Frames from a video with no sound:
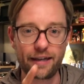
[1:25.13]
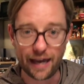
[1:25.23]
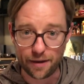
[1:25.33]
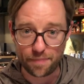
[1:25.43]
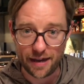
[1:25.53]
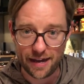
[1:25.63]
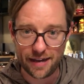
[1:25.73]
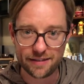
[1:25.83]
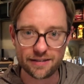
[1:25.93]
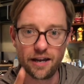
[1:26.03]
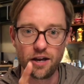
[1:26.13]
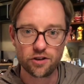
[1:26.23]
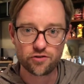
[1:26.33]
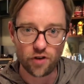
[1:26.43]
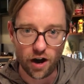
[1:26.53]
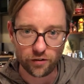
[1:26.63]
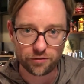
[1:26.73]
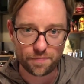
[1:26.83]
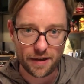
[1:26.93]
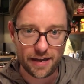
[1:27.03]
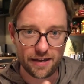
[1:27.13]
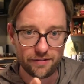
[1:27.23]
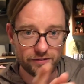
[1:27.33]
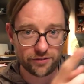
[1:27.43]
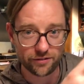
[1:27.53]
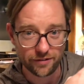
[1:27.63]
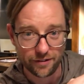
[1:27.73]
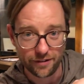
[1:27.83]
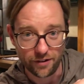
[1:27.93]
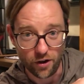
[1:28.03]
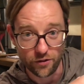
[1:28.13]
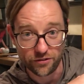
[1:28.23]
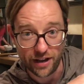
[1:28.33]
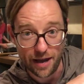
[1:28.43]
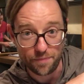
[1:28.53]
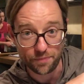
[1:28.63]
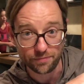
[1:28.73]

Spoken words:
keg beers, draft beers on tap.